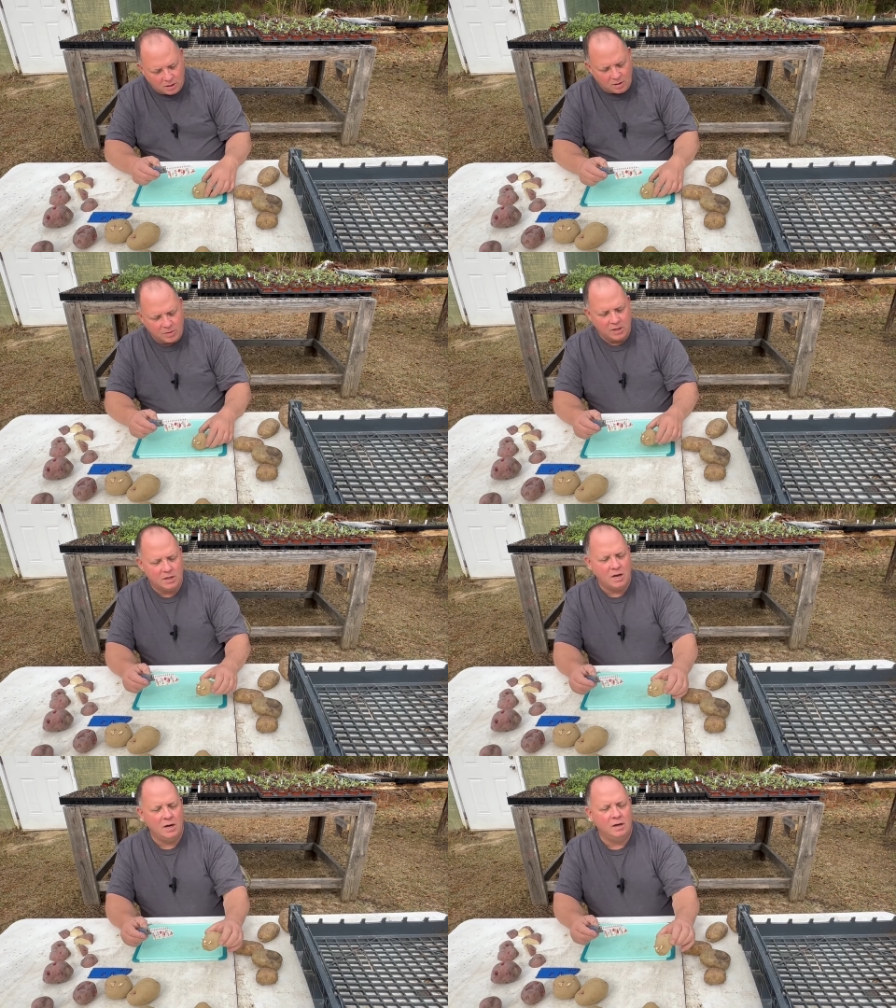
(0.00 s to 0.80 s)
And I'm going to
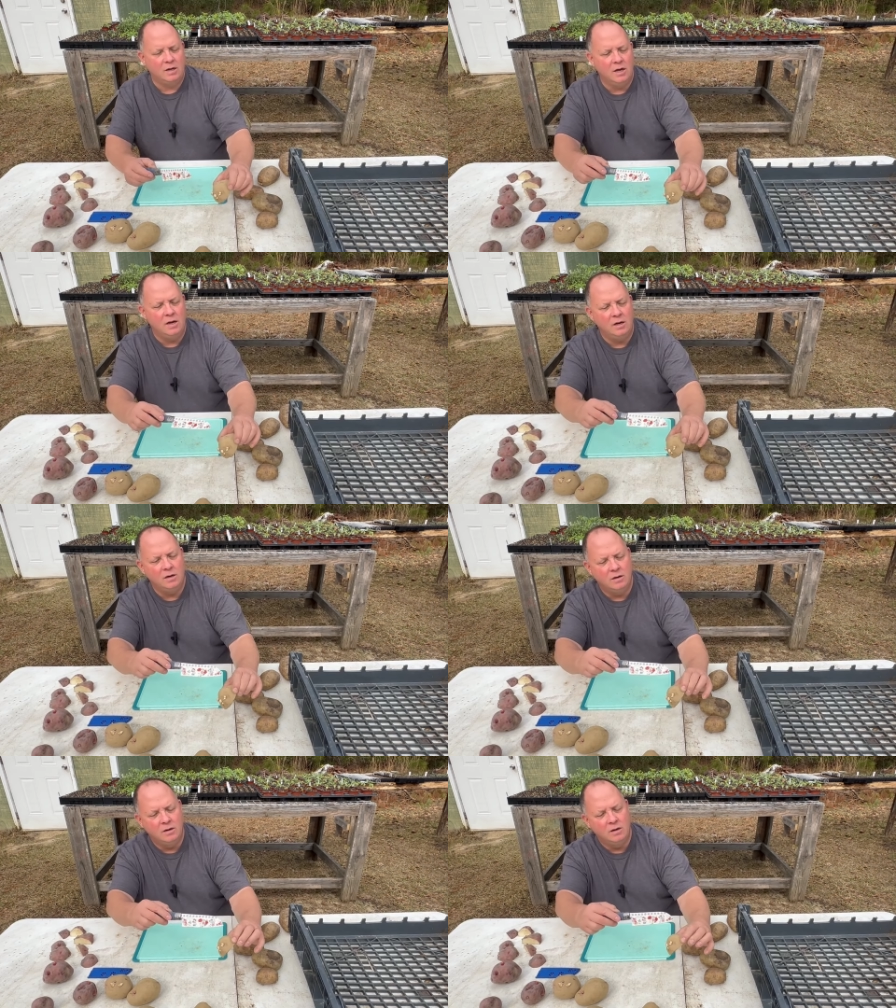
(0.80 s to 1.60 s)
kind of cut it
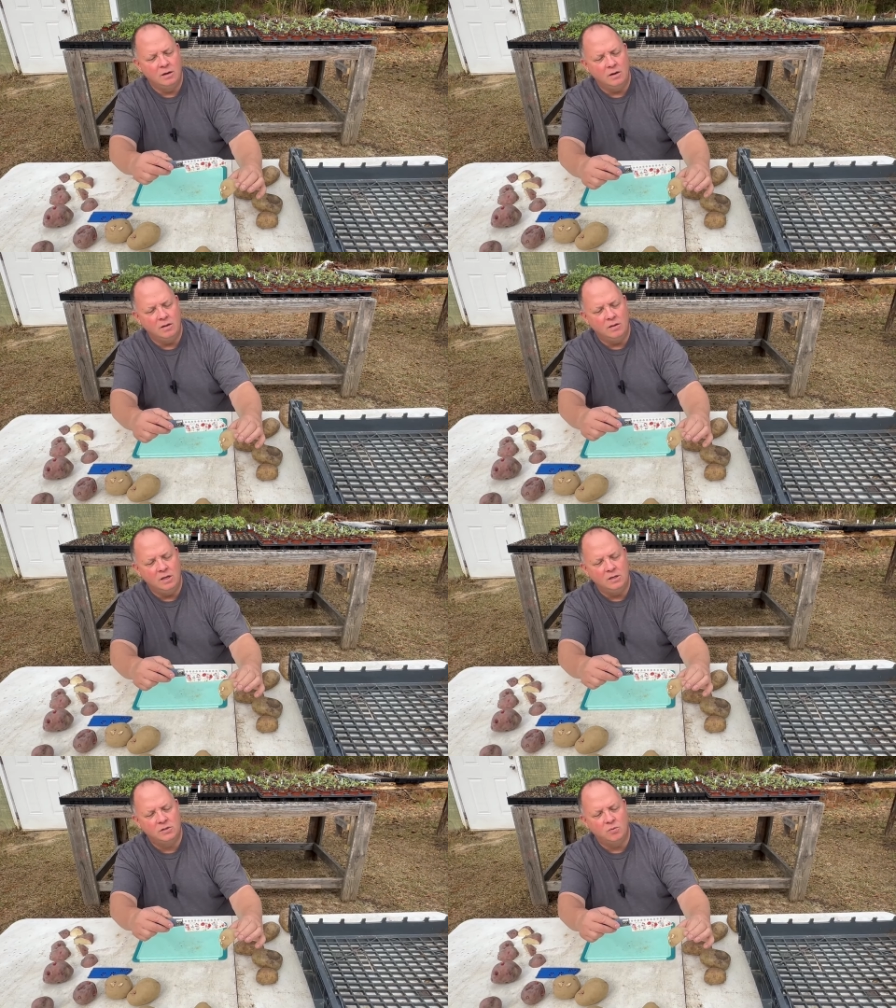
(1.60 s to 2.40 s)

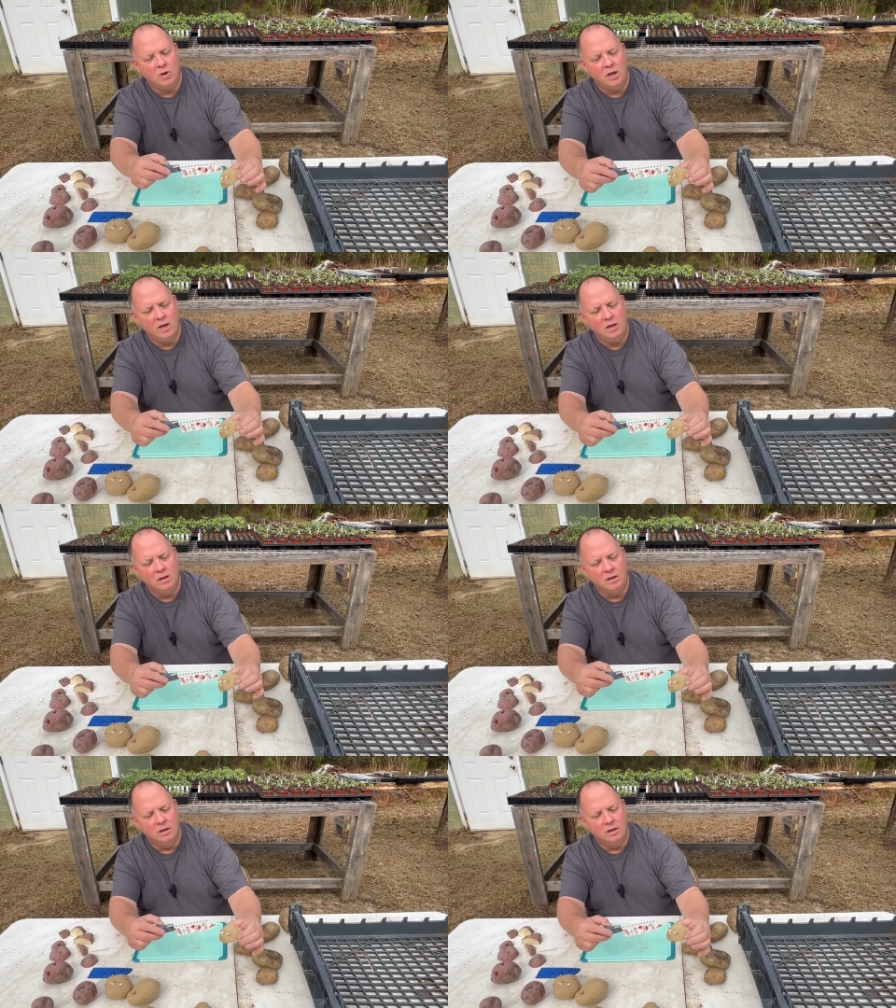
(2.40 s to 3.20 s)
this way.
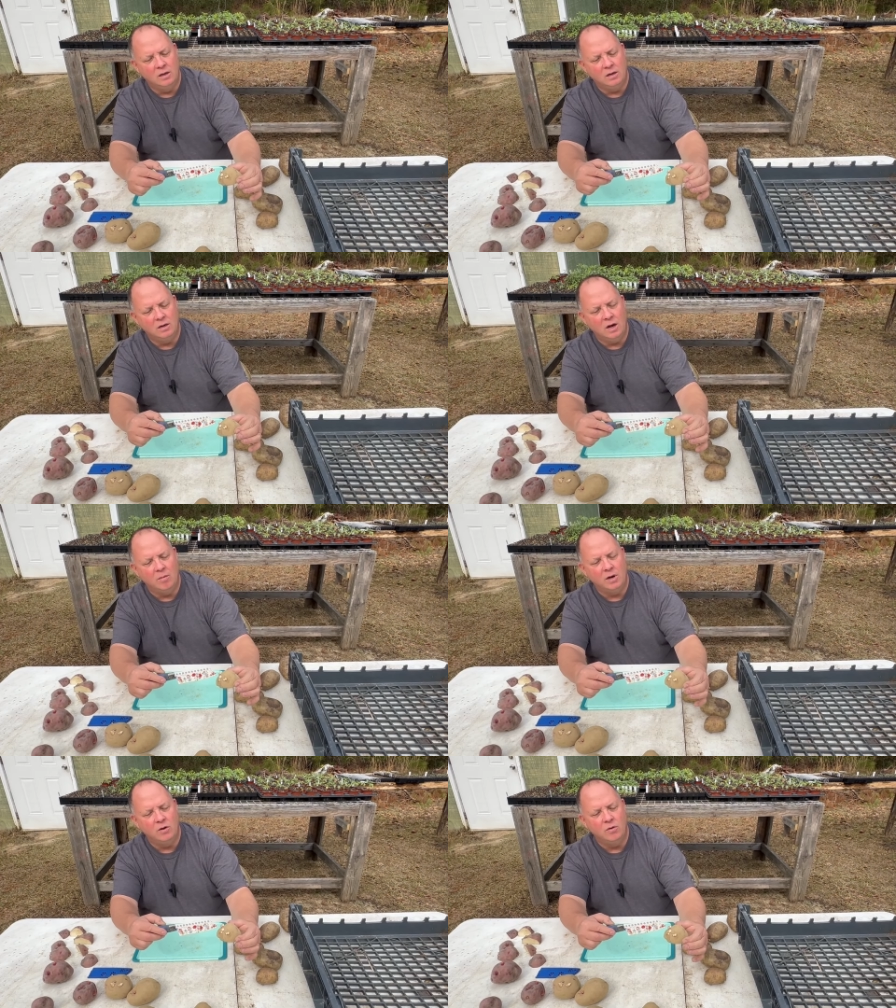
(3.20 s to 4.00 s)
And
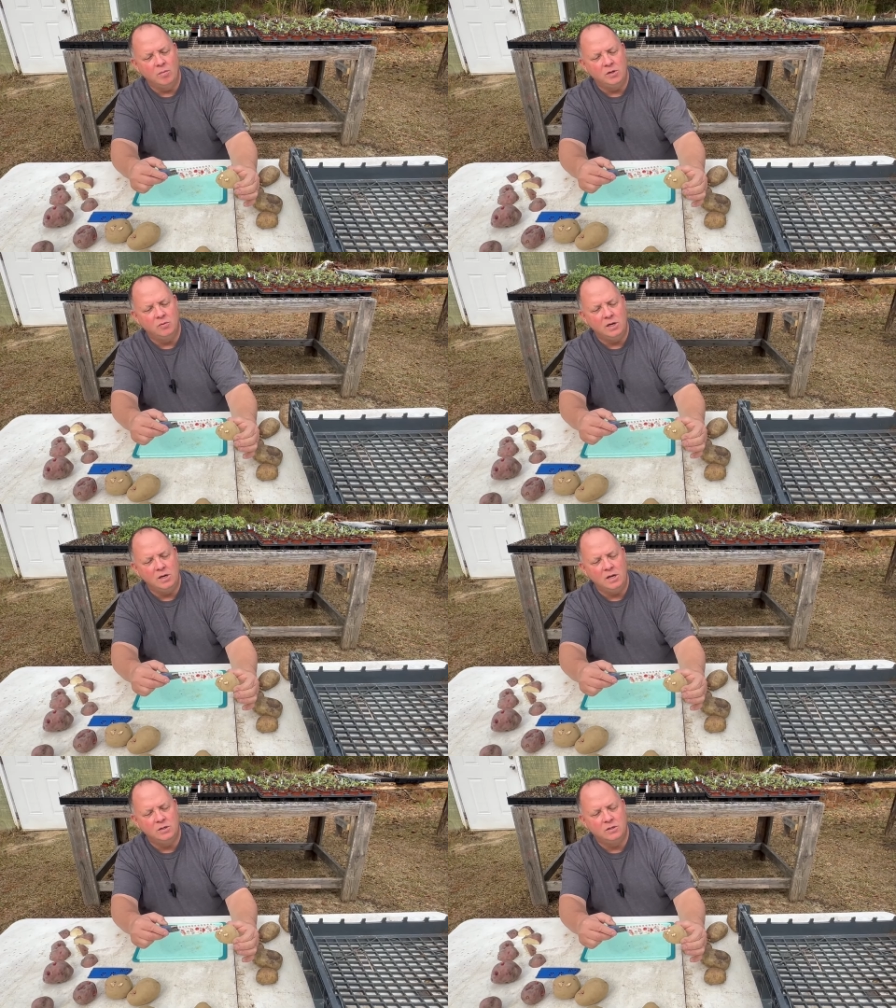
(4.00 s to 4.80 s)
I'm going to go in
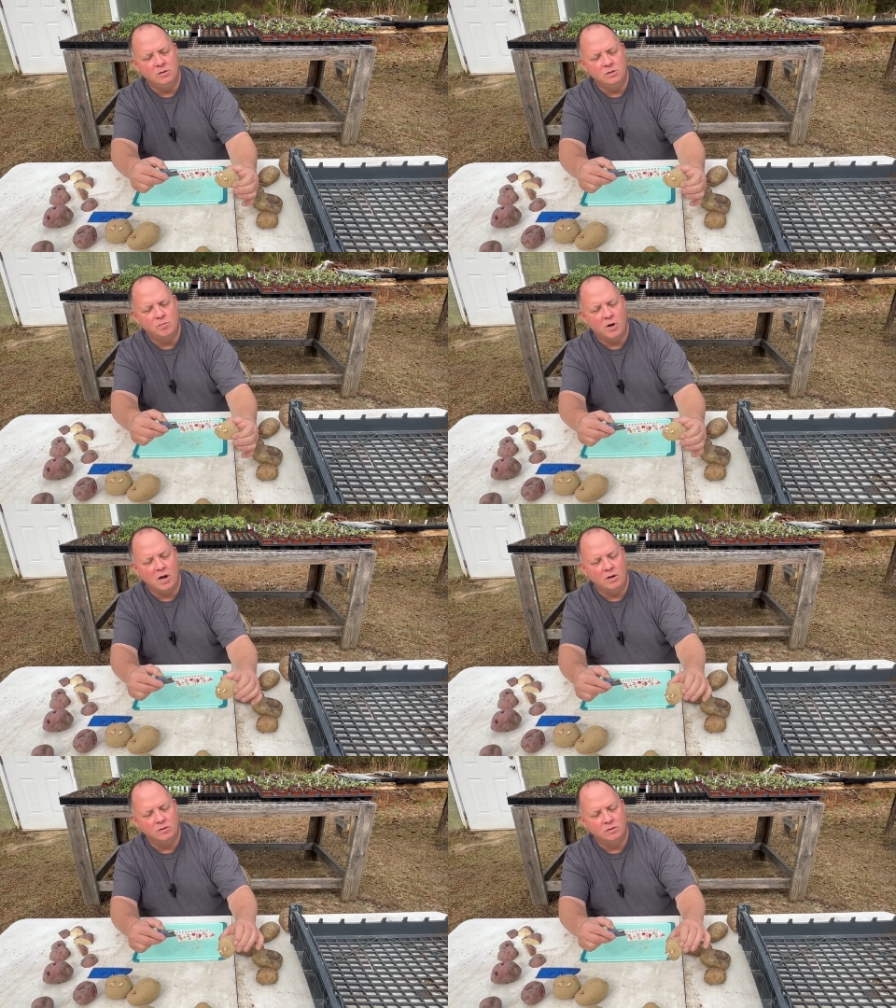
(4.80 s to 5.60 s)
between these two
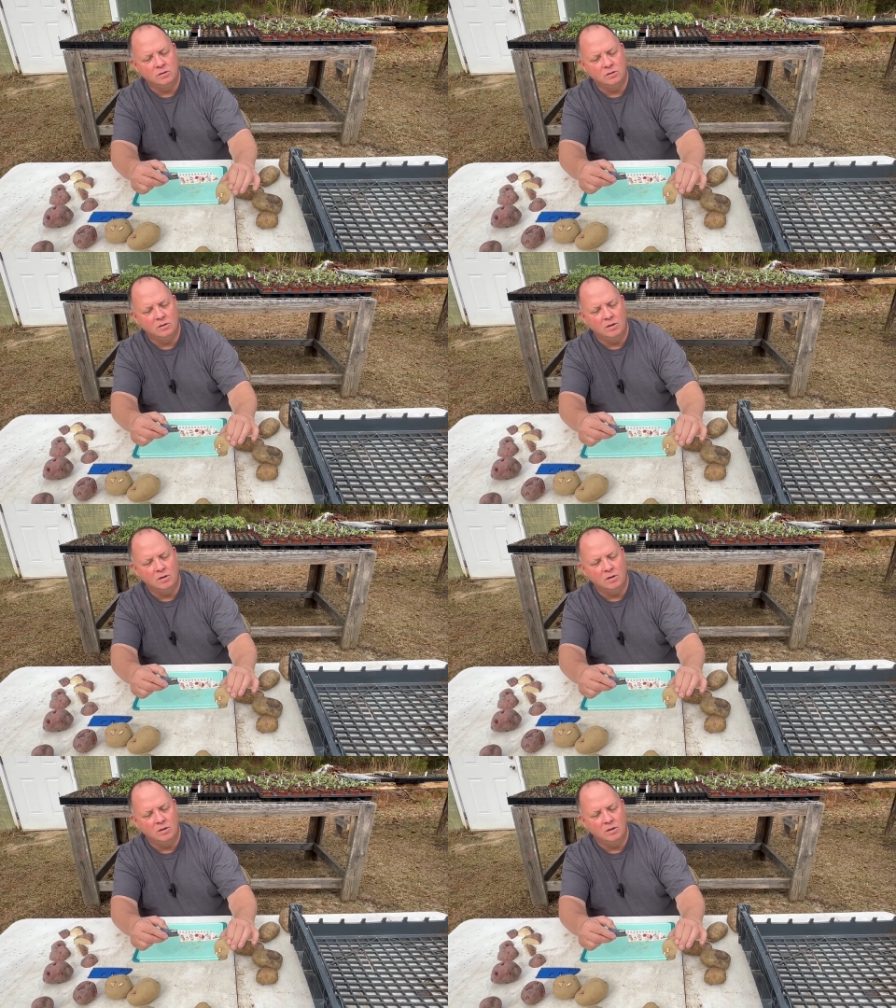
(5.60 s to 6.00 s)
sprouts.